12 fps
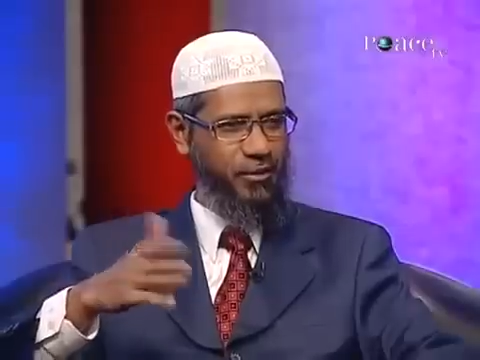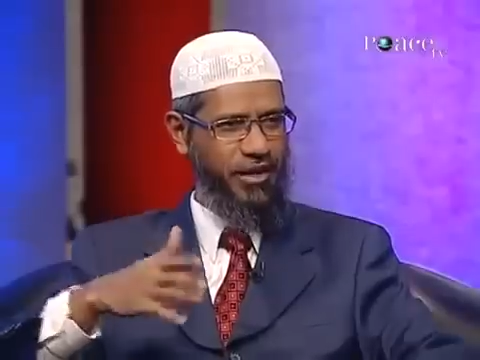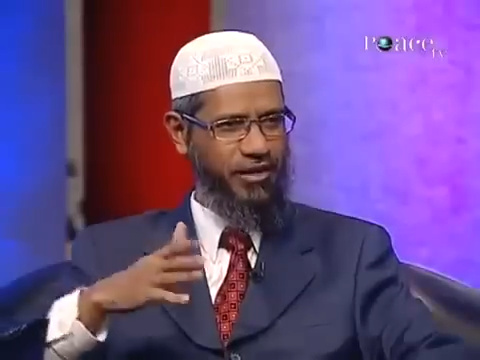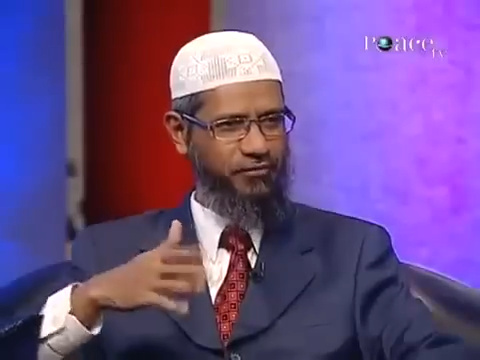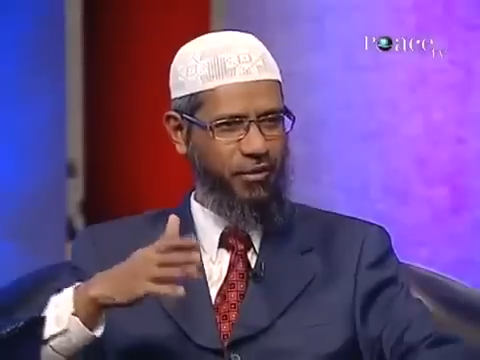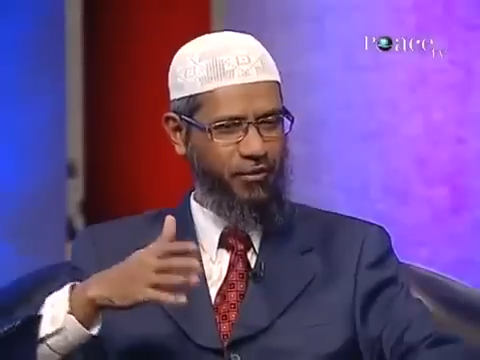
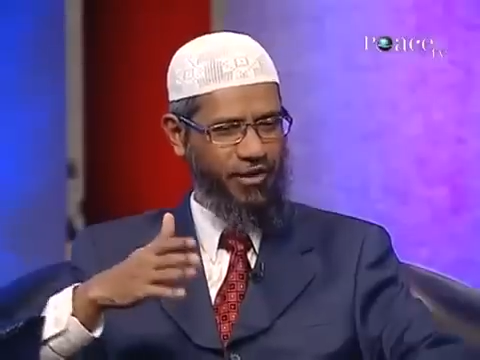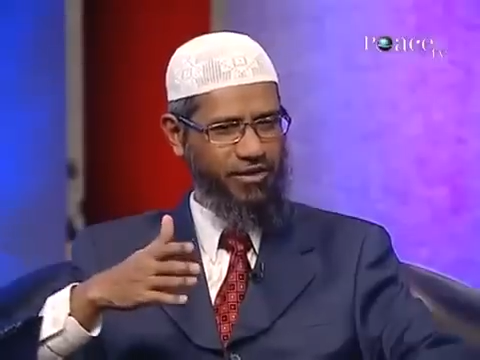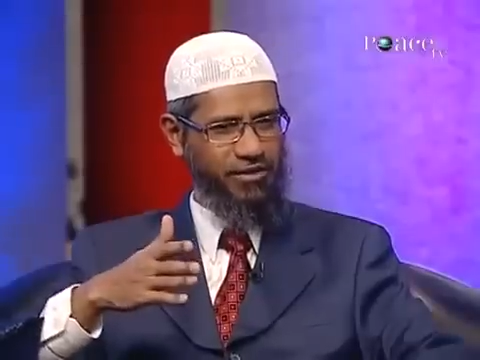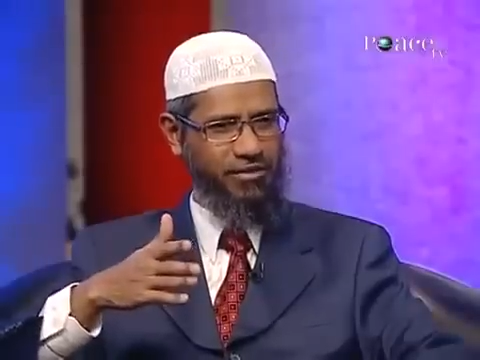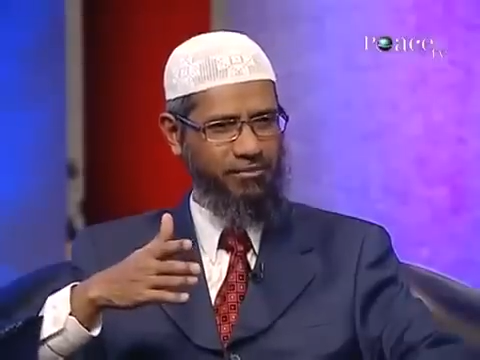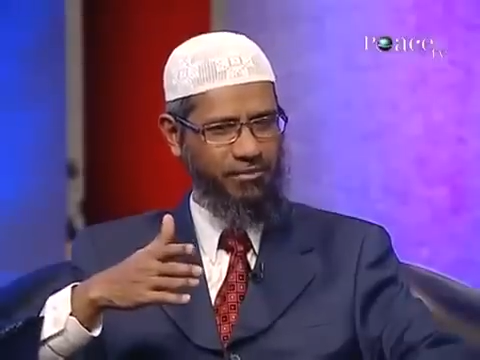waits for
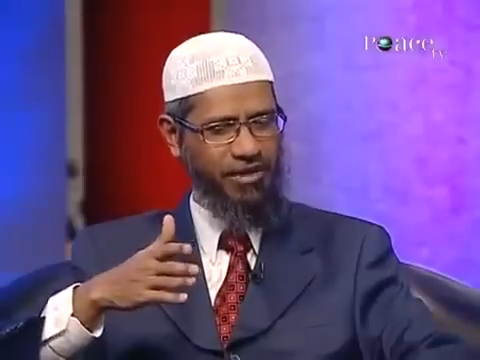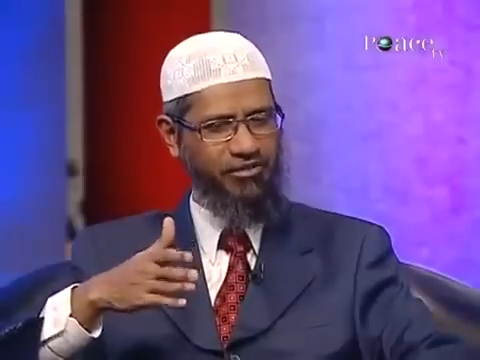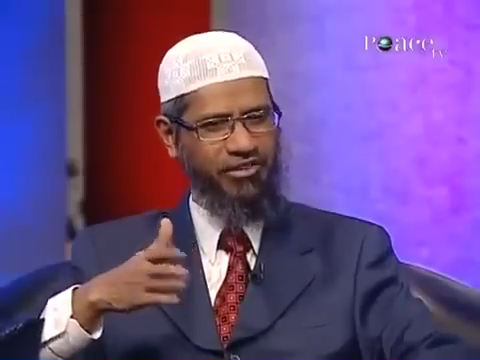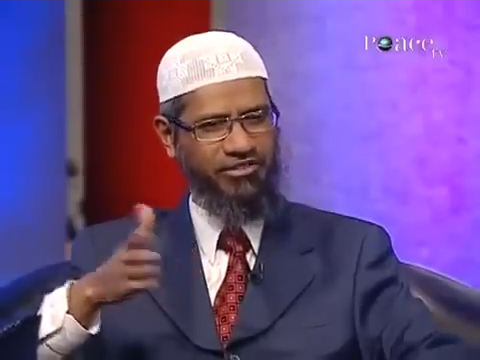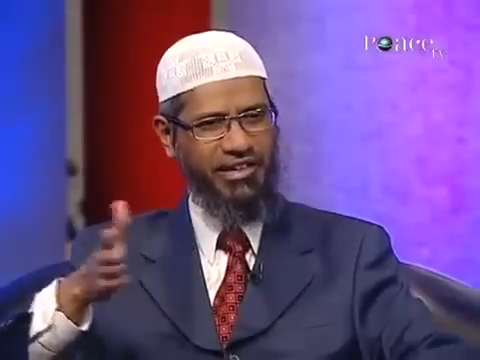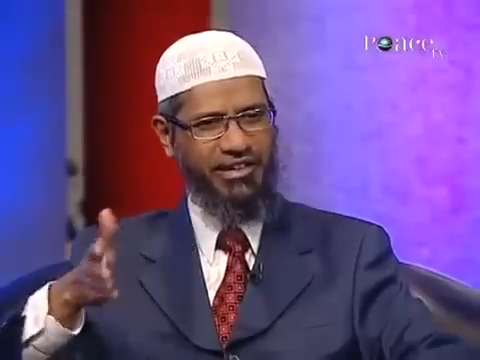one
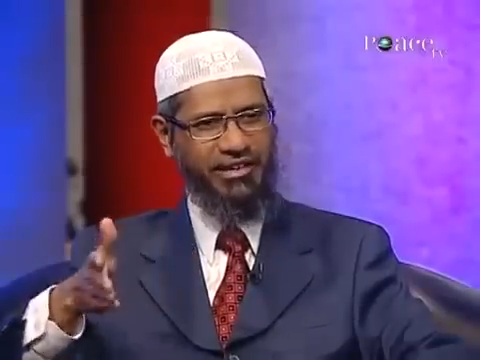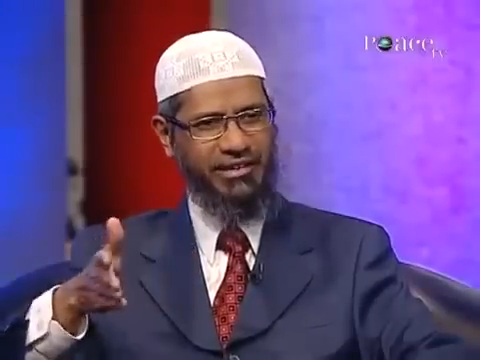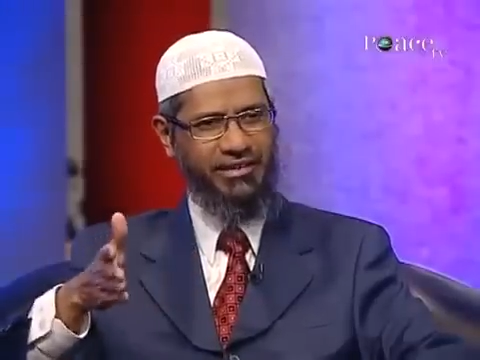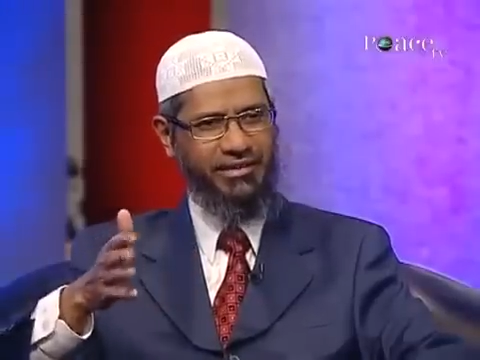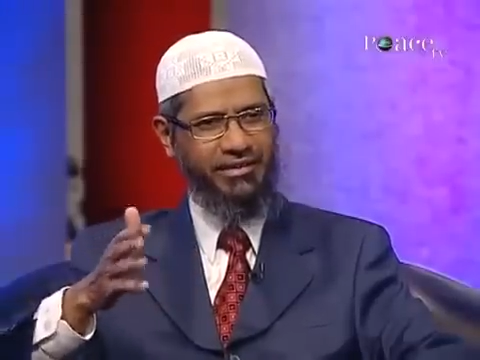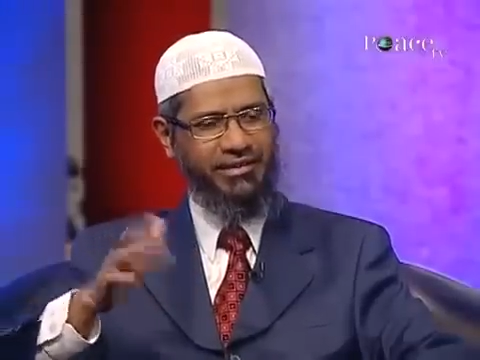menstrual
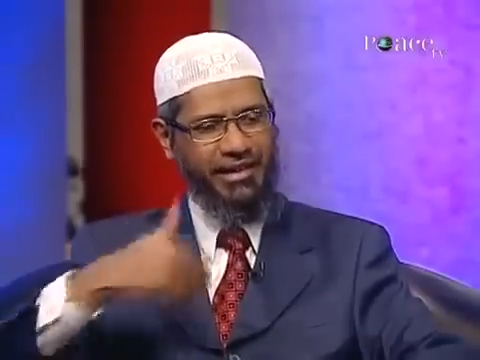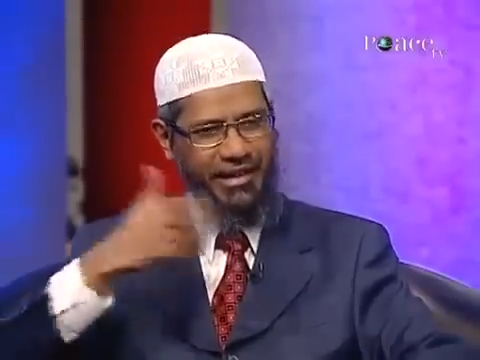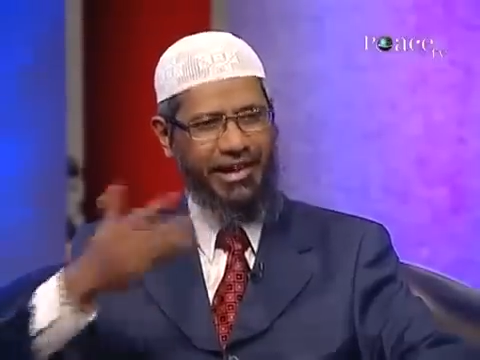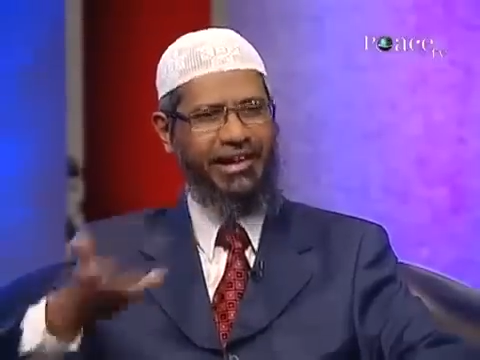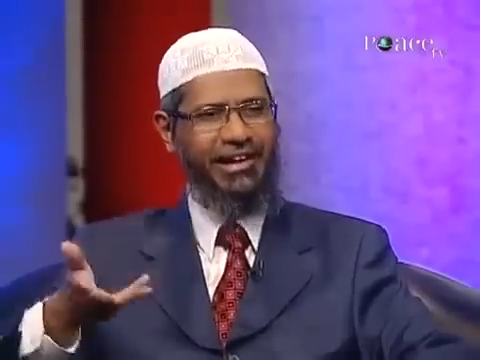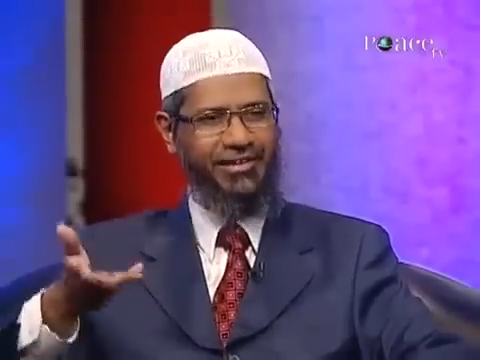cycle, then
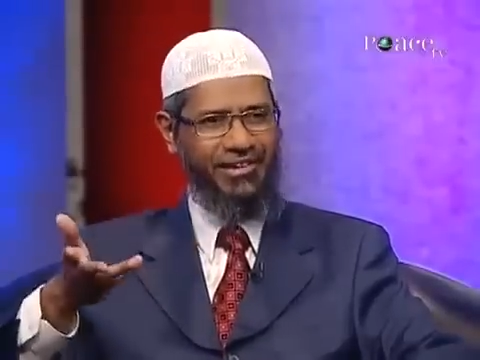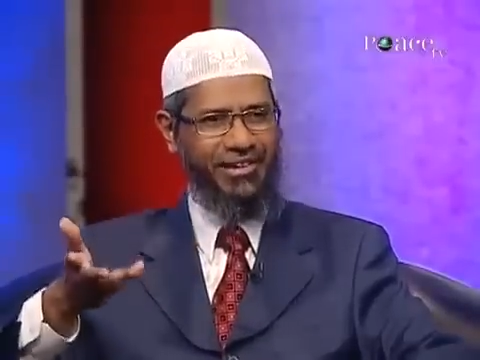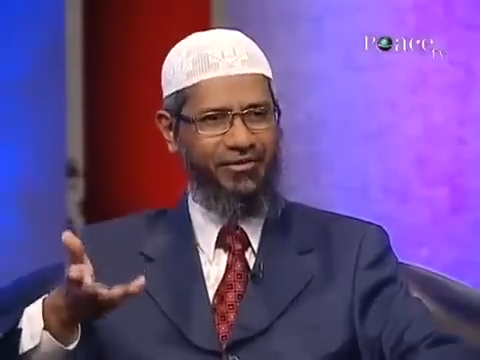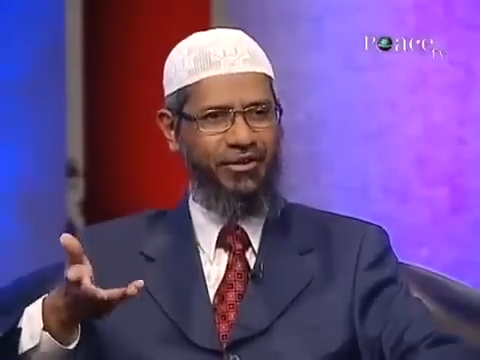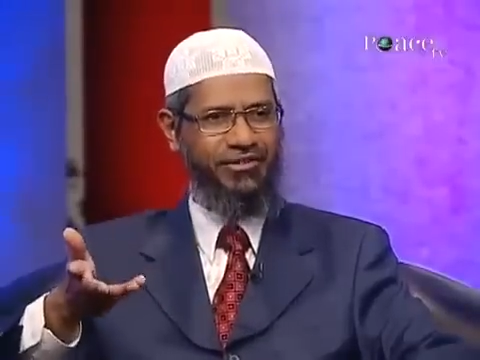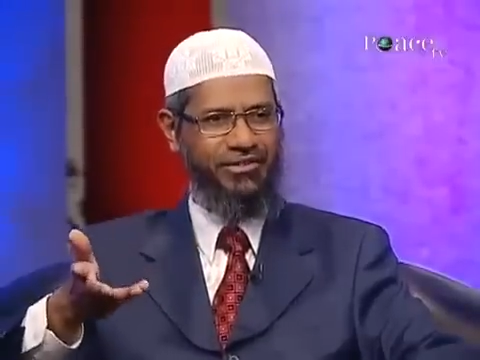again give a
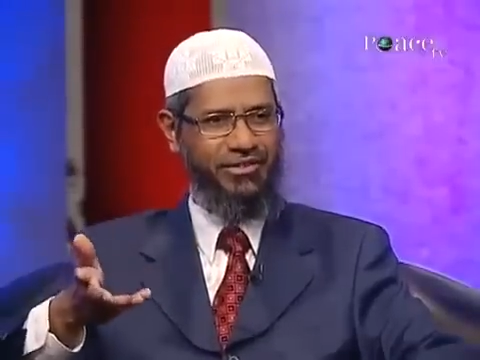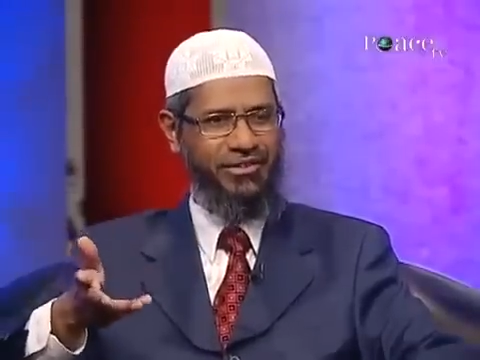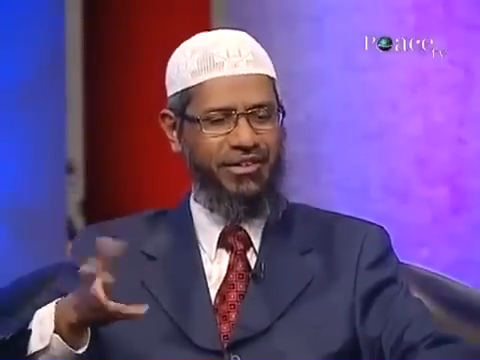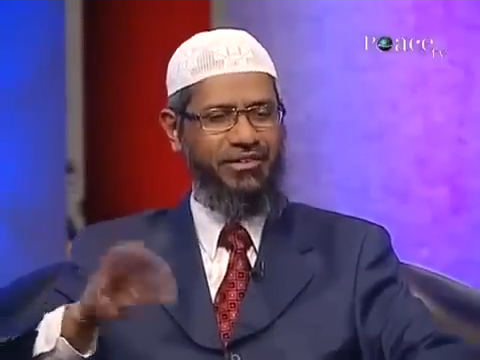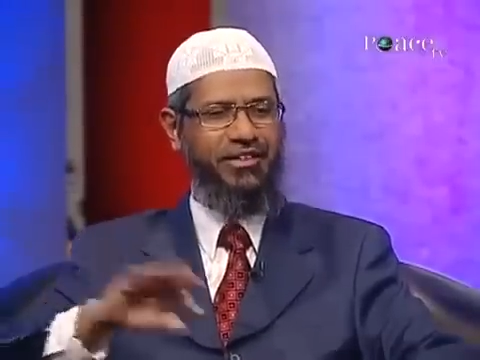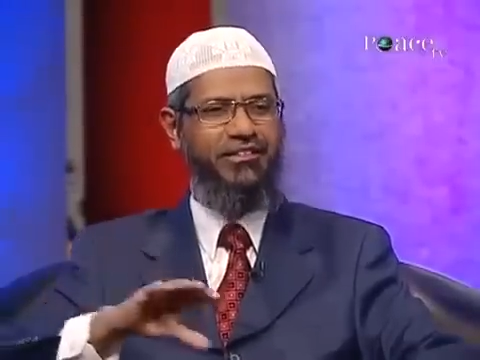divorce.
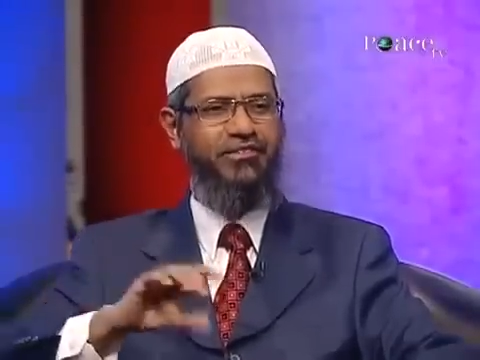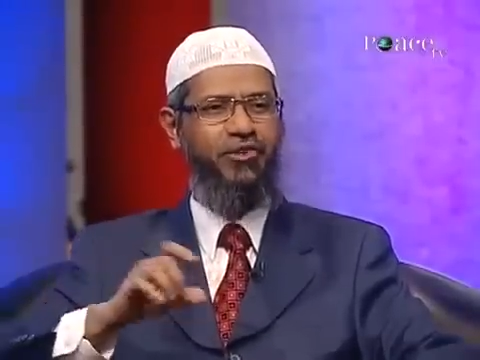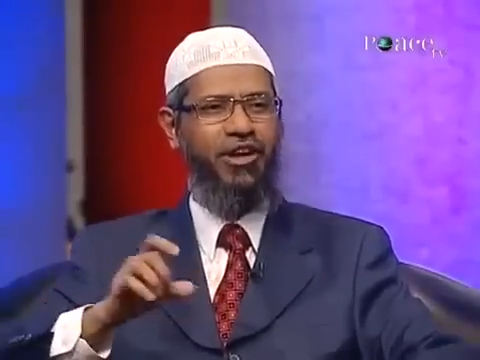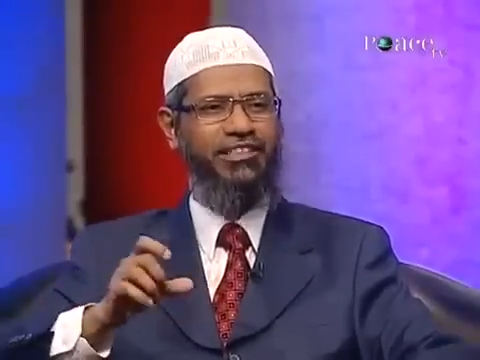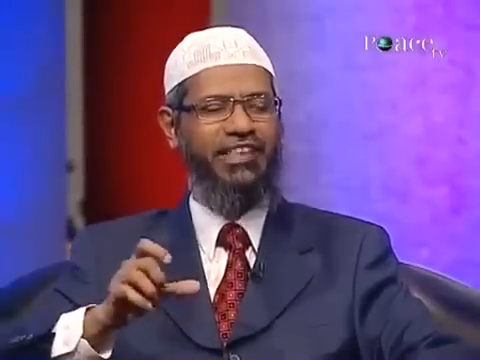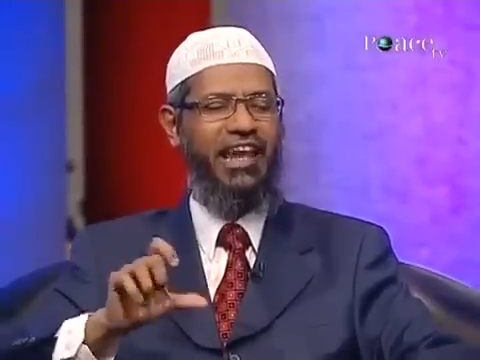This is
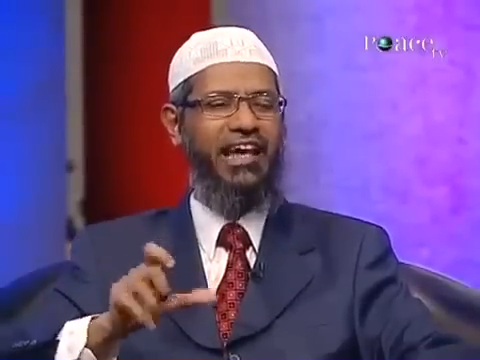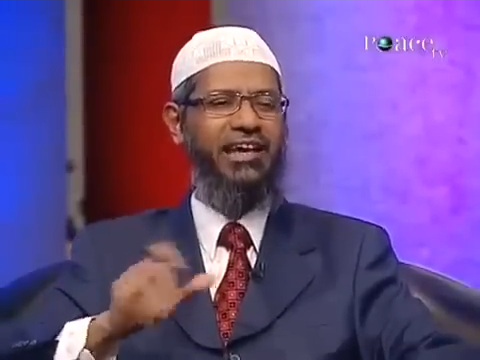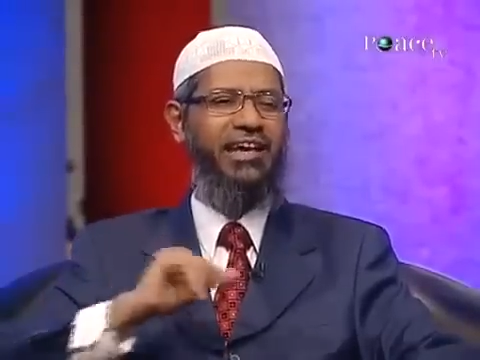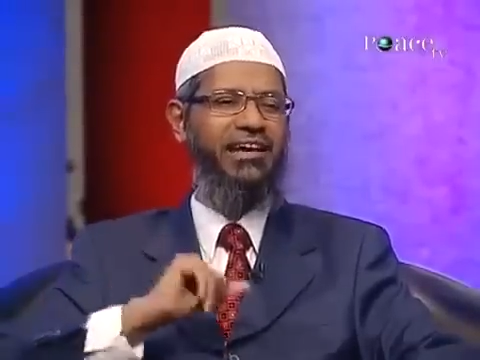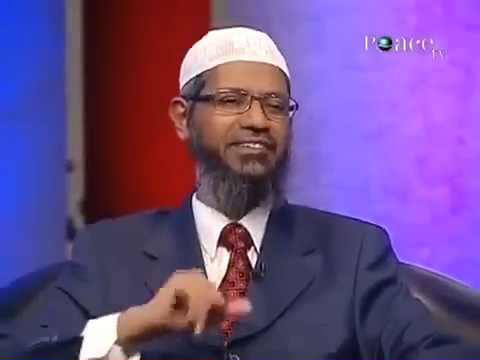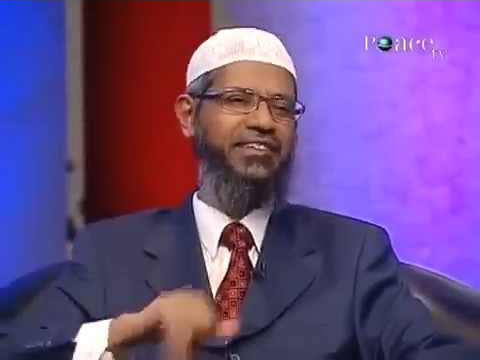called a
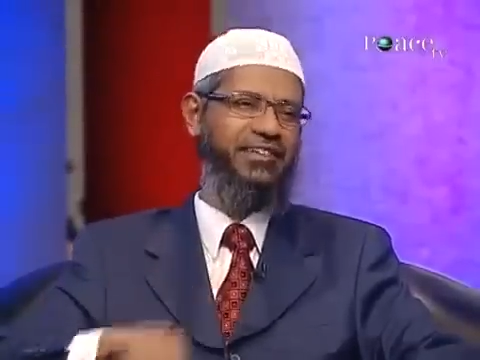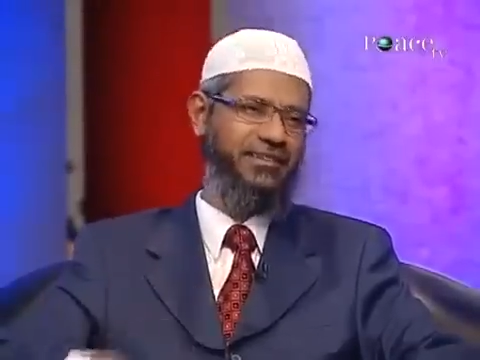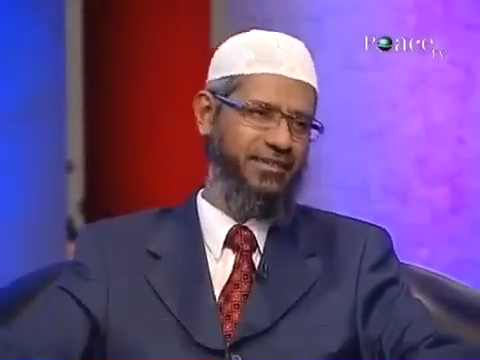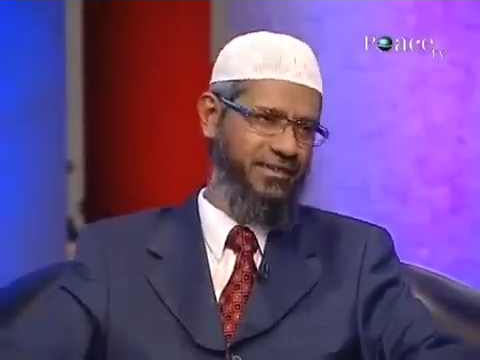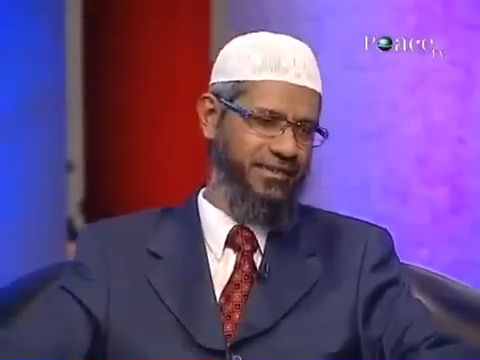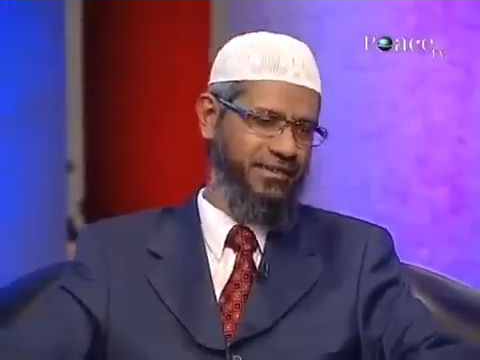talaq-i-hasan.